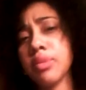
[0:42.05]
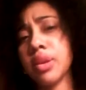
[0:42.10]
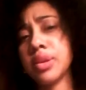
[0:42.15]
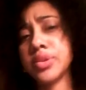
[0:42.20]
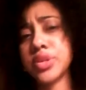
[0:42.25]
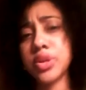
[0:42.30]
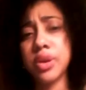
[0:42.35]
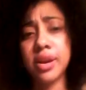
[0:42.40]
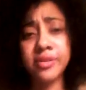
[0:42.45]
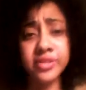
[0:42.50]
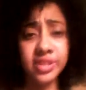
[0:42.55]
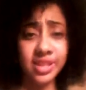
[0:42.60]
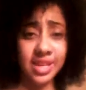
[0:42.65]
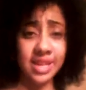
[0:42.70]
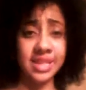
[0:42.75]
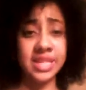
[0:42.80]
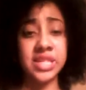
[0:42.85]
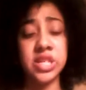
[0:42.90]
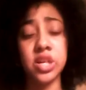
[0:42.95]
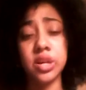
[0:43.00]
So after
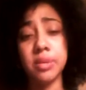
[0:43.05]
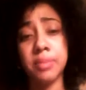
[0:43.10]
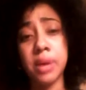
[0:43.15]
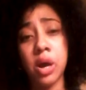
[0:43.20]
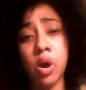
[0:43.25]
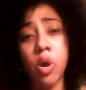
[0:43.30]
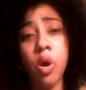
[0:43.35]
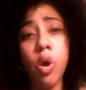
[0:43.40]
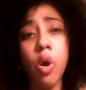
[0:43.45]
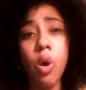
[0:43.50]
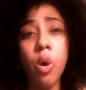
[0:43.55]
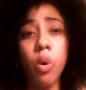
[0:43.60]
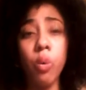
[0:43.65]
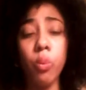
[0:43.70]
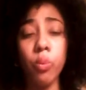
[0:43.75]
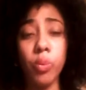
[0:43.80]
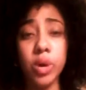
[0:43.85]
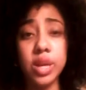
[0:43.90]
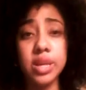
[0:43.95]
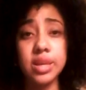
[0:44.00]
that, they talk about
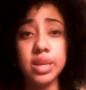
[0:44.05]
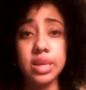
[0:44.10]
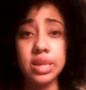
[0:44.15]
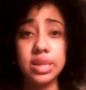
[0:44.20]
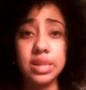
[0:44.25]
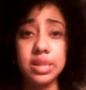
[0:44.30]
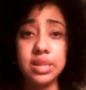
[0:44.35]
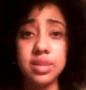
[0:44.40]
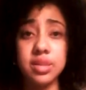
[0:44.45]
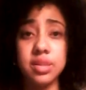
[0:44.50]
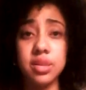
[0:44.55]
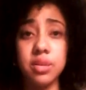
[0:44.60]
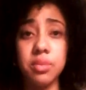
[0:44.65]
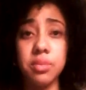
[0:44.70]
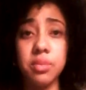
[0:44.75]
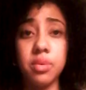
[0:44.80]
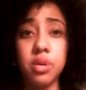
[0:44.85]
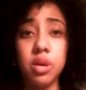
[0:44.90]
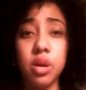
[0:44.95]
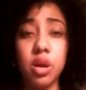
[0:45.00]
what is,
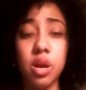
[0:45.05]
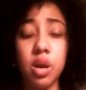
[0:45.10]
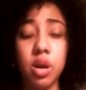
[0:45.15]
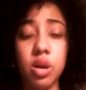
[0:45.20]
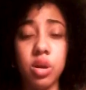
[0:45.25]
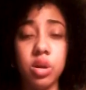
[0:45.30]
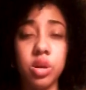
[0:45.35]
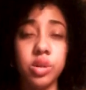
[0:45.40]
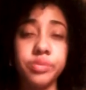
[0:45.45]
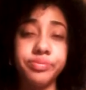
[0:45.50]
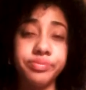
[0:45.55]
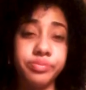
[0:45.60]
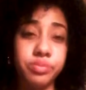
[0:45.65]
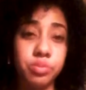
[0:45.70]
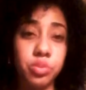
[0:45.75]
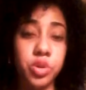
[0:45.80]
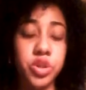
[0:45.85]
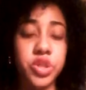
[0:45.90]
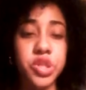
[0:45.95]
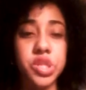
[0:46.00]
or
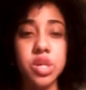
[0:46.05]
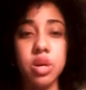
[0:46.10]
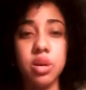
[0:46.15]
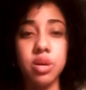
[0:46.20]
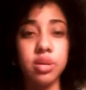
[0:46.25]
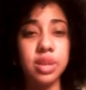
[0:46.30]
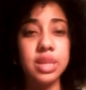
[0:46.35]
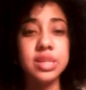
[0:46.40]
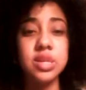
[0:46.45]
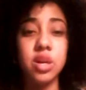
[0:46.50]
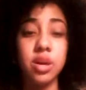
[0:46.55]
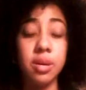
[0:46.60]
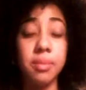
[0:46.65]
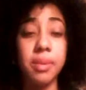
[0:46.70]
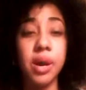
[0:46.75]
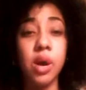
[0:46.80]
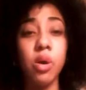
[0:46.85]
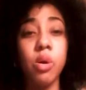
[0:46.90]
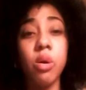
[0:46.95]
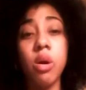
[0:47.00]
more so, they talk
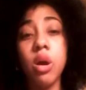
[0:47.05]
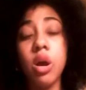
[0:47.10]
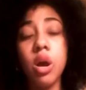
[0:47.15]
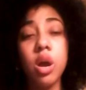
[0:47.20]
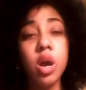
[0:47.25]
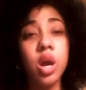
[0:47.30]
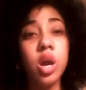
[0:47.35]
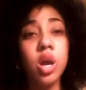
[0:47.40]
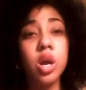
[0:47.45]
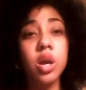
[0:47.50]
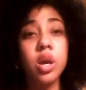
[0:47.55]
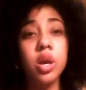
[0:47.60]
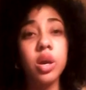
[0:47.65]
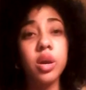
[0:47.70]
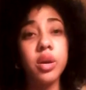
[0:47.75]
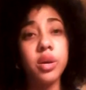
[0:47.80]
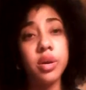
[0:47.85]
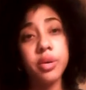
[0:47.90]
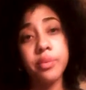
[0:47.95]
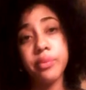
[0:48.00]
about
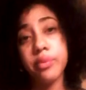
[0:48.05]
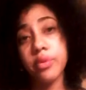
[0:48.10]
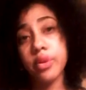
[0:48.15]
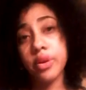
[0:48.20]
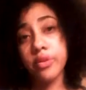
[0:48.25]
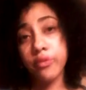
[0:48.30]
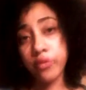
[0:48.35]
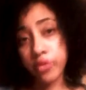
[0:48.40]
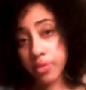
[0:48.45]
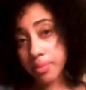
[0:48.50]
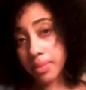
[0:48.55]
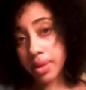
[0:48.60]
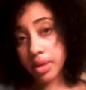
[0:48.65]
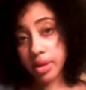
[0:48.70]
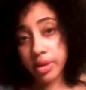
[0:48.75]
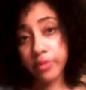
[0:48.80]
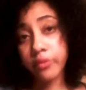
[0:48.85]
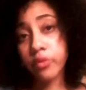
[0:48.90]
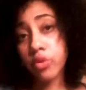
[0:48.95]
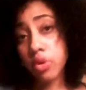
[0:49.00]

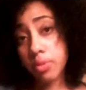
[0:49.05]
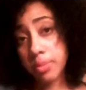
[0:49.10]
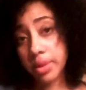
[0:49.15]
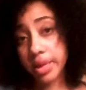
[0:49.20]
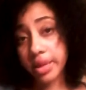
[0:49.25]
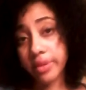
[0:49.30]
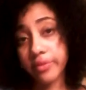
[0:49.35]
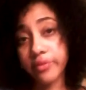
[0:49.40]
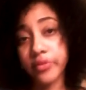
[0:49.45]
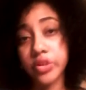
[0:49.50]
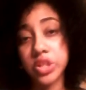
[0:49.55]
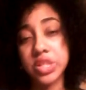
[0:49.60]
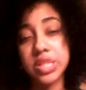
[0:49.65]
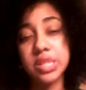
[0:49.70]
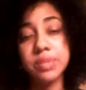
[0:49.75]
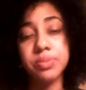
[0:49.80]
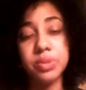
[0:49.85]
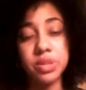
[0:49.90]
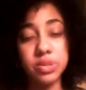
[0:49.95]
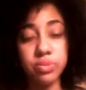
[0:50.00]
informative
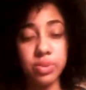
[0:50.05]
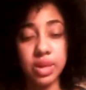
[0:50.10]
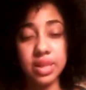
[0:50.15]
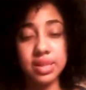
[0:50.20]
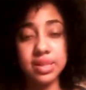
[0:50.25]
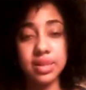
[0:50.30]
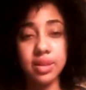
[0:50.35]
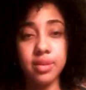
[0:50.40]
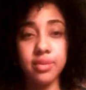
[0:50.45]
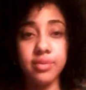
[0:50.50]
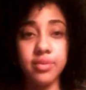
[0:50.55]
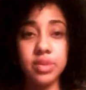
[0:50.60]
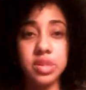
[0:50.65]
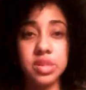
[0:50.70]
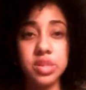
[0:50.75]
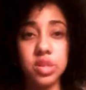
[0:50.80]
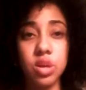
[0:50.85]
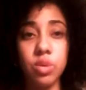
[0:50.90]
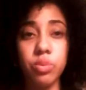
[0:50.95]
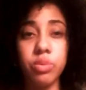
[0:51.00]
versus persuasive.
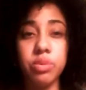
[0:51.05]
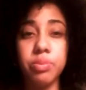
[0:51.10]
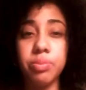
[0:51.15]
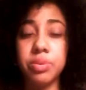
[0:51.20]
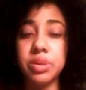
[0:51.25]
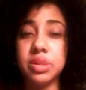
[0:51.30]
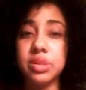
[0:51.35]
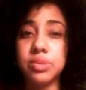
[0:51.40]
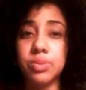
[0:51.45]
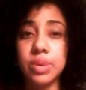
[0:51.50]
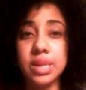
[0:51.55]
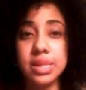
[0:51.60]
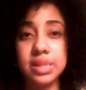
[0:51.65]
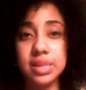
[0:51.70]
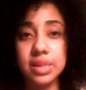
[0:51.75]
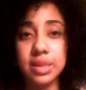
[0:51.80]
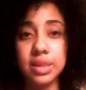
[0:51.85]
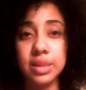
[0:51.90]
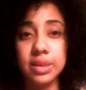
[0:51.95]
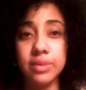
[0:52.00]
So with
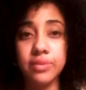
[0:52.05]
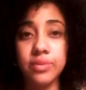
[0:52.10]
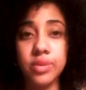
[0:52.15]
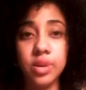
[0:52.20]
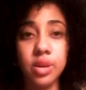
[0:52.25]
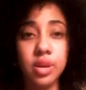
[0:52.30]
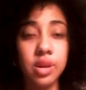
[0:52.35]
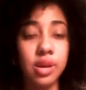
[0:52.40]
persuasive